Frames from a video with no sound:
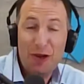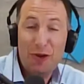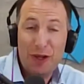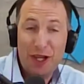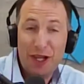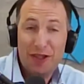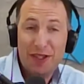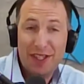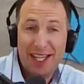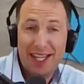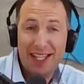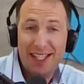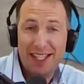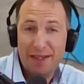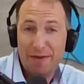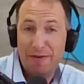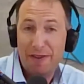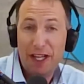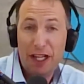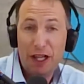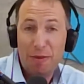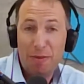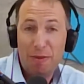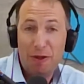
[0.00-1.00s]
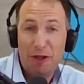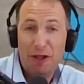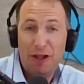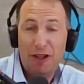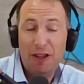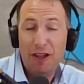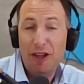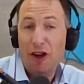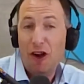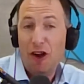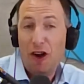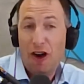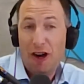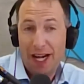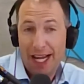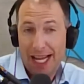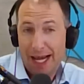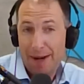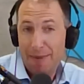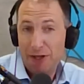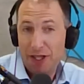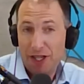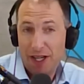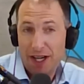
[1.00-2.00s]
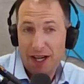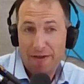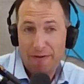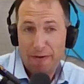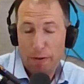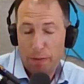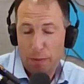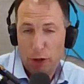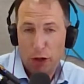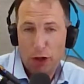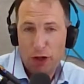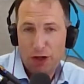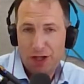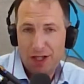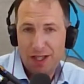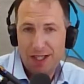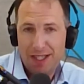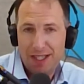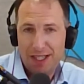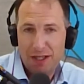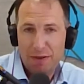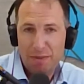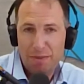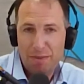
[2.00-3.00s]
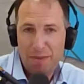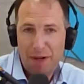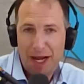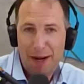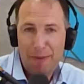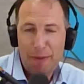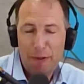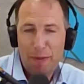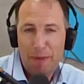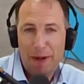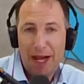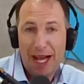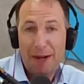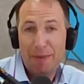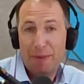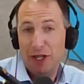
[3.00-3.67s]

other thing I'll say, it's available on Amazon for purchase as paperback,